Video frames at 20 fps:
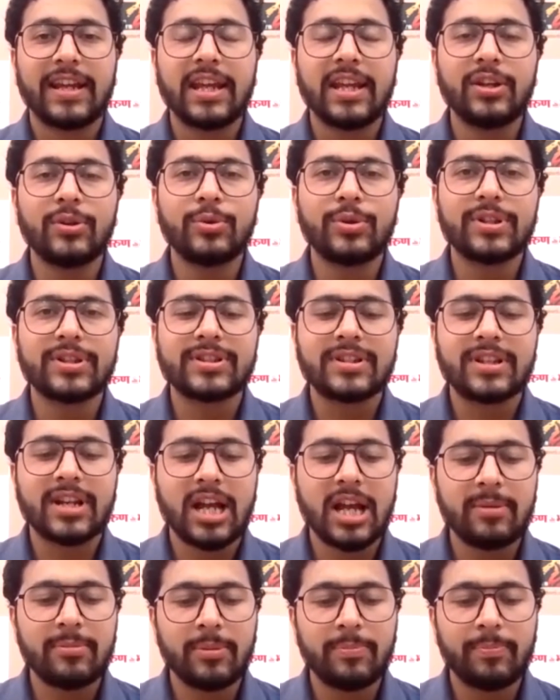Can you
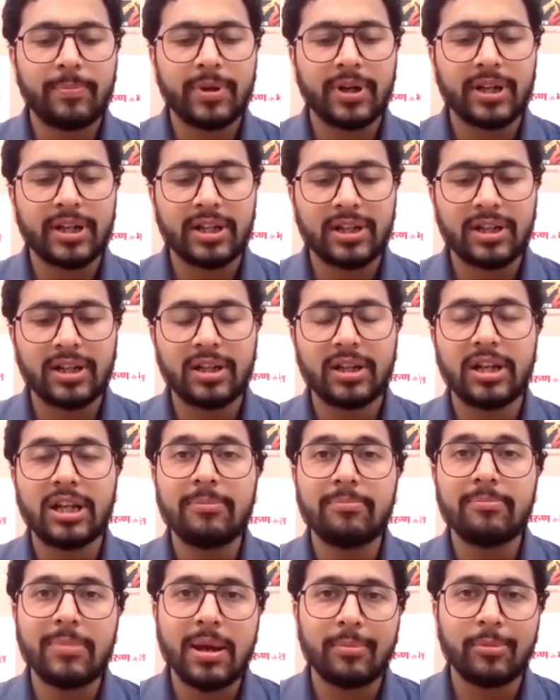describe a
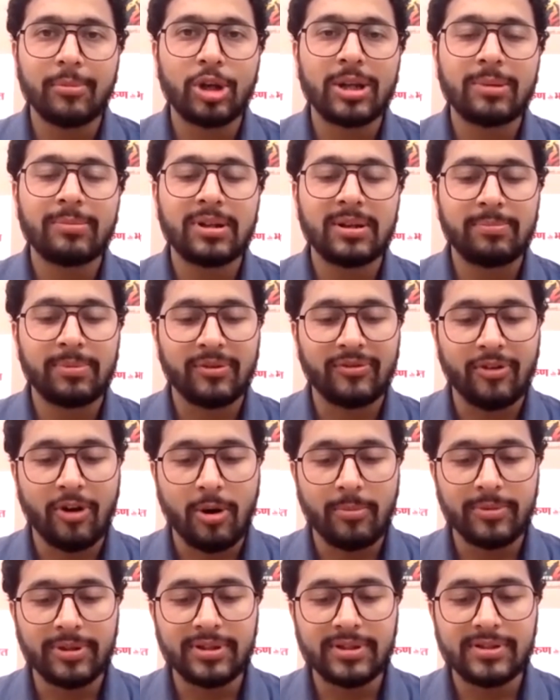particularly memorable
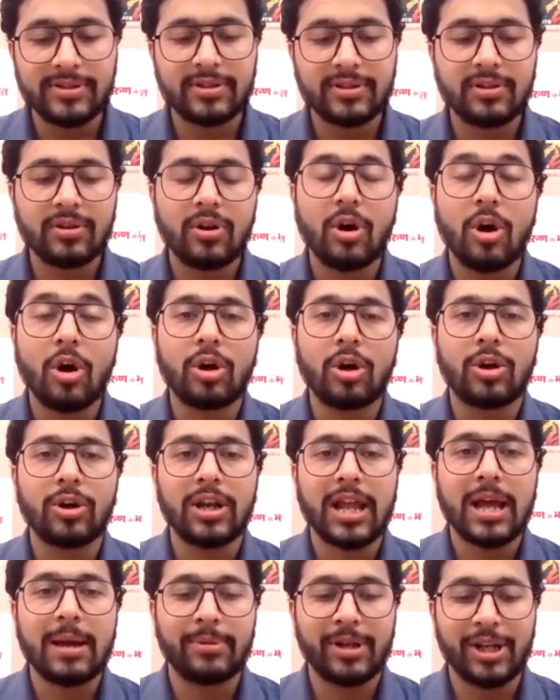performance or
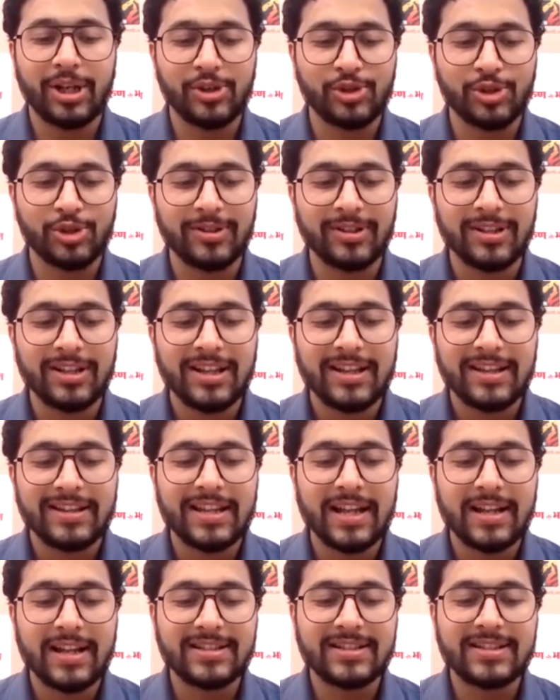collaboration
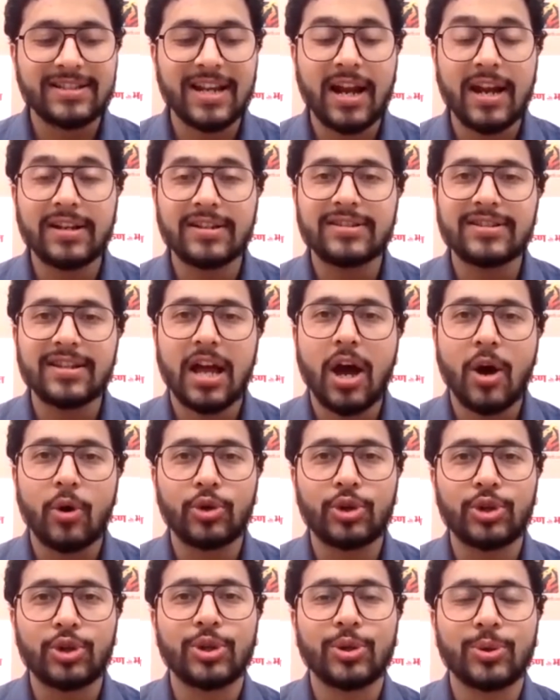that stands
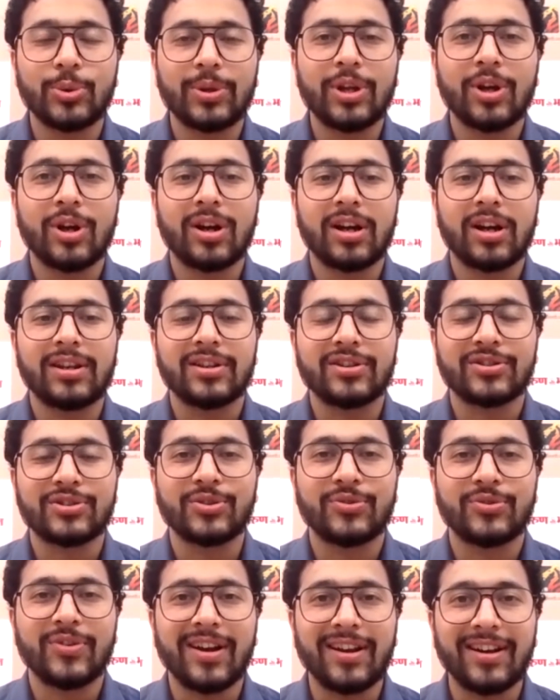out to you in your career
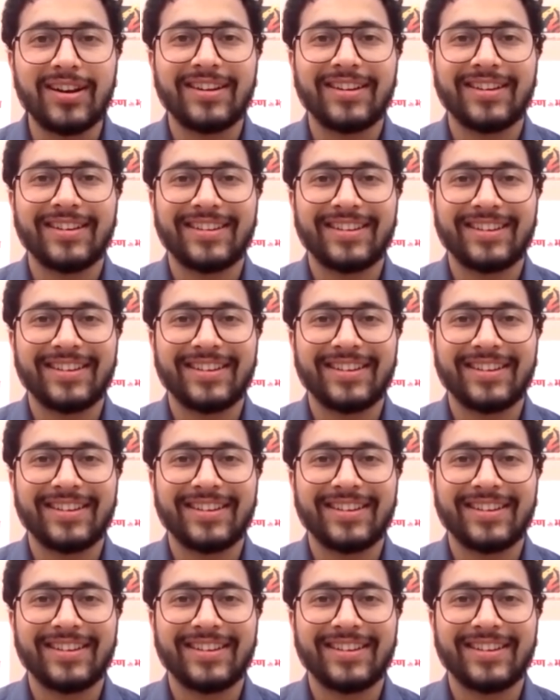so far?